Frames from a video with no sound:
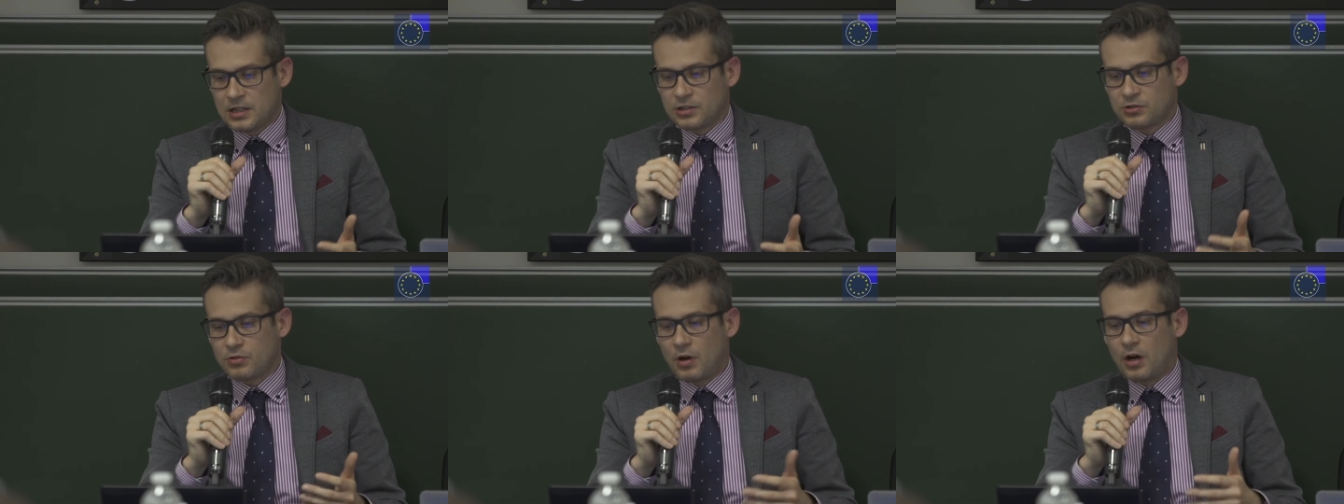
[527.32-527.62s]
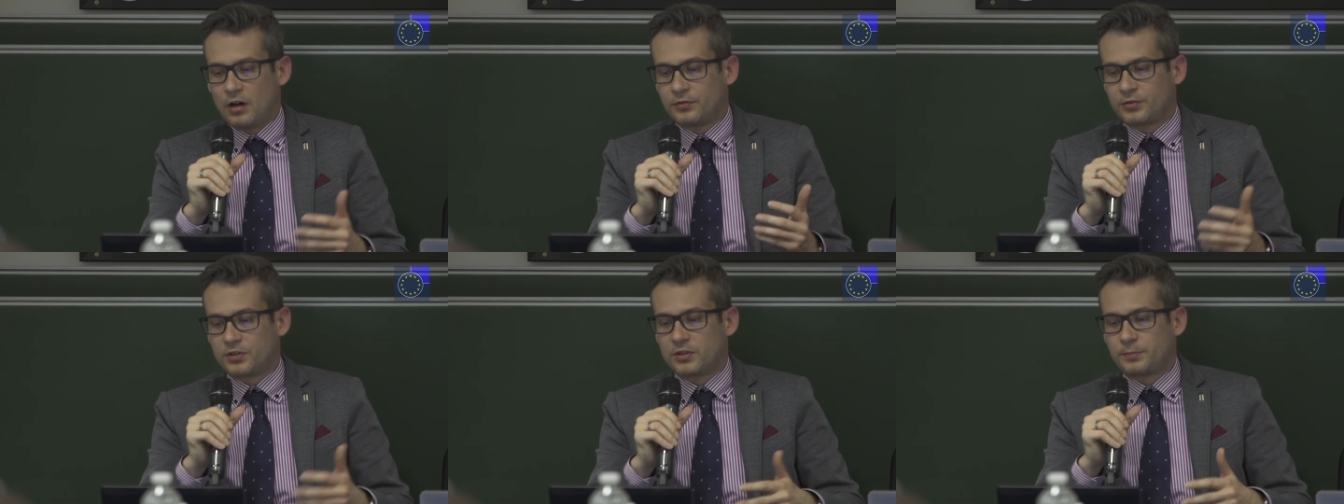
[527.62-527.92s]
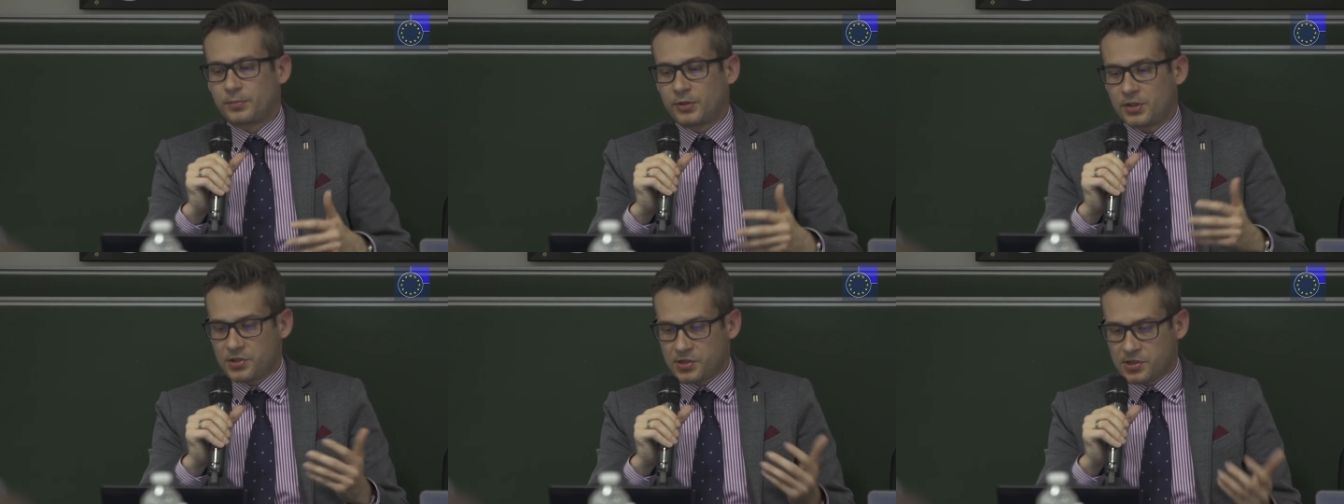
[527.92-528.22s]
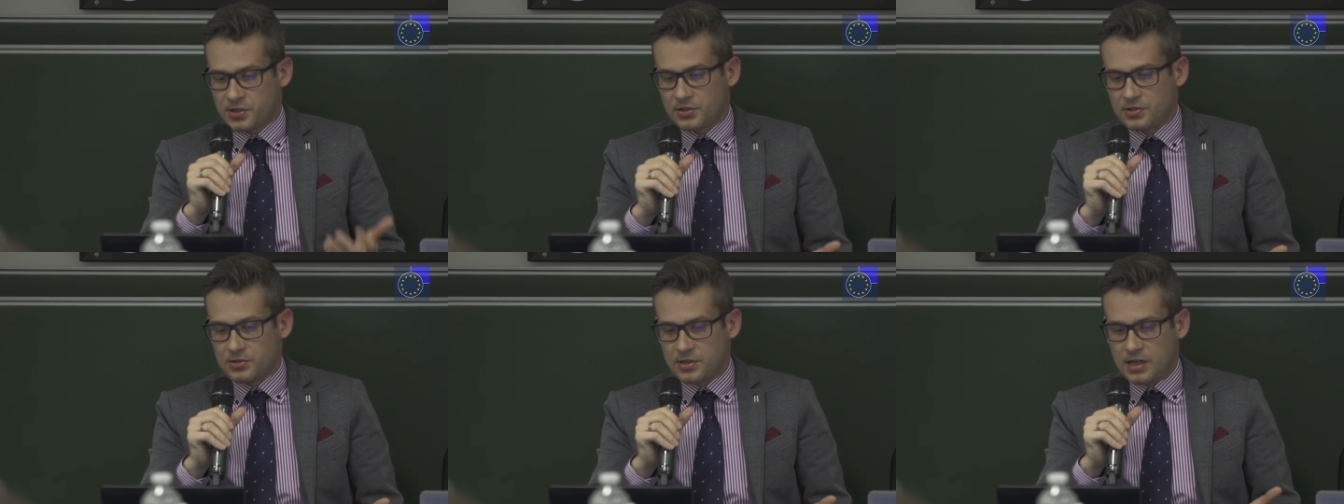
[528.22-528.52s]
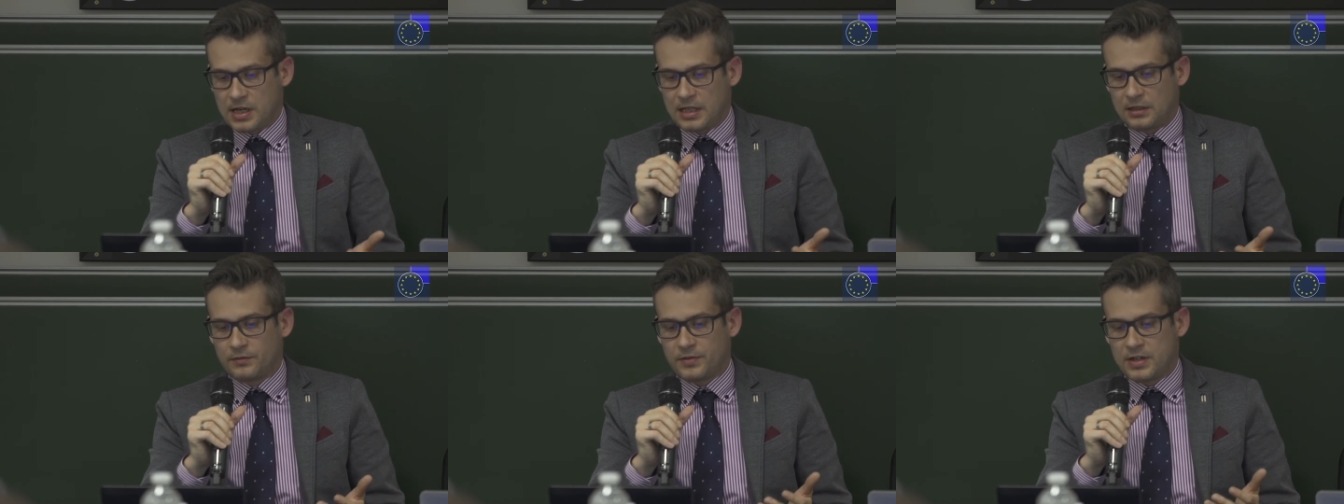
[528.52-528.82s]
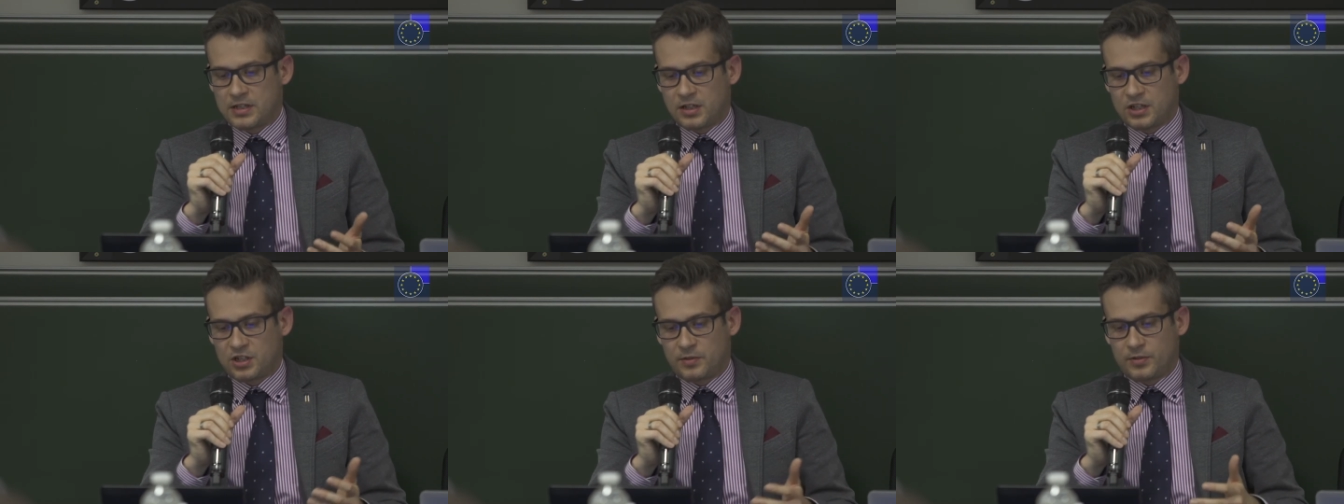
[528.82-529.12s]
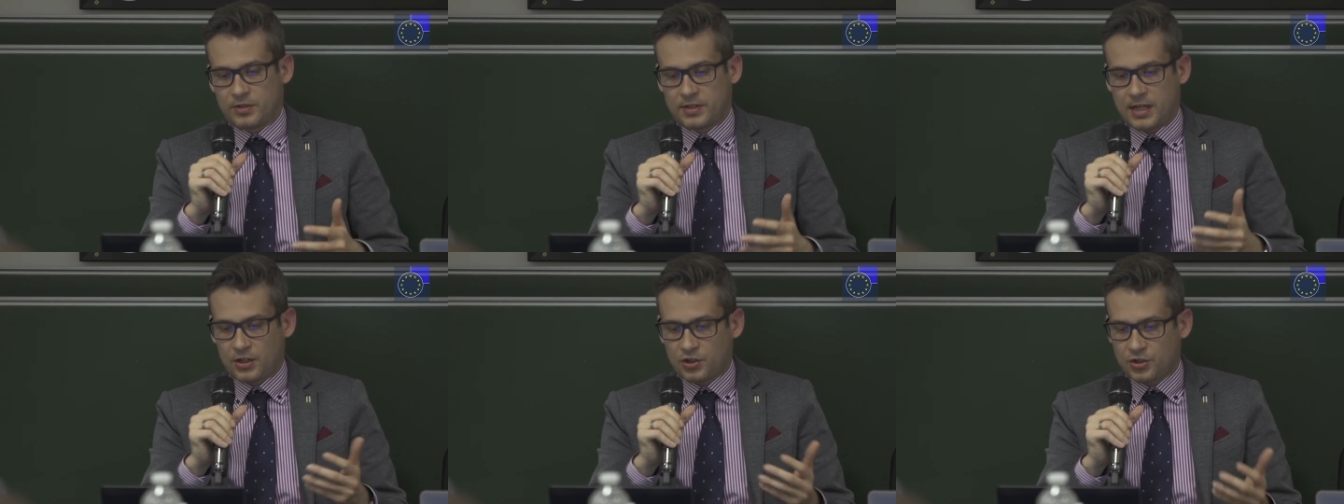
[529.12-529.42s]
to offer persons in need of
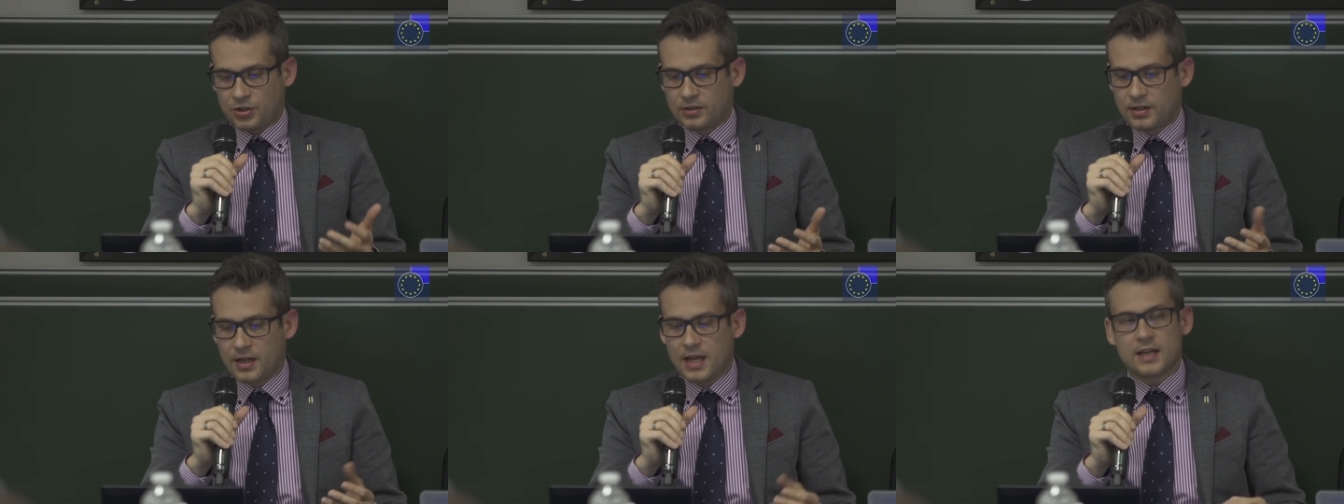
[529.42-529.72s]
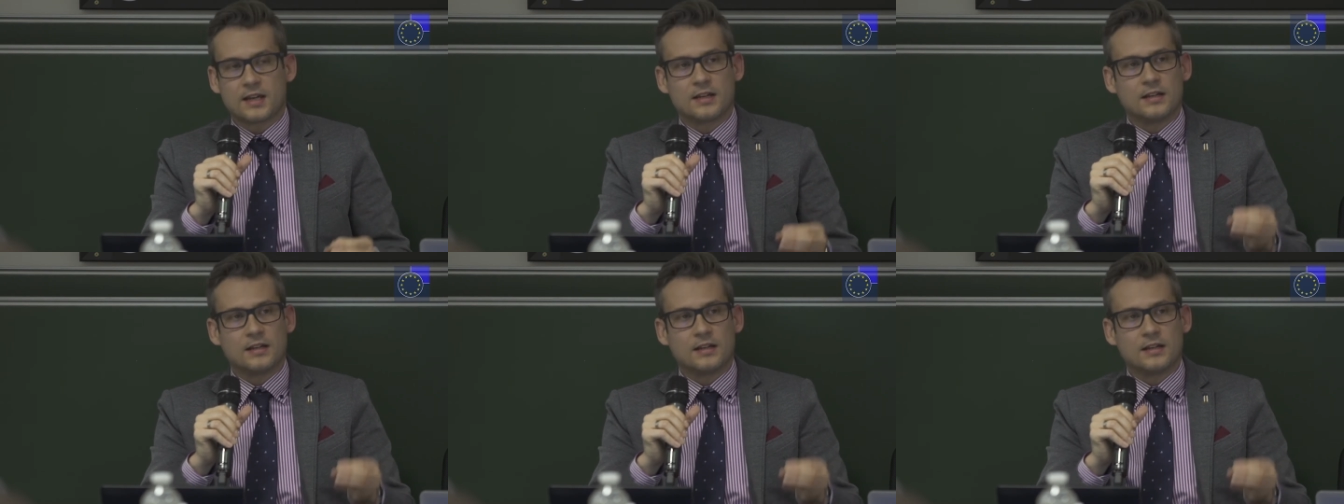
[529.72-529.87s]
international protection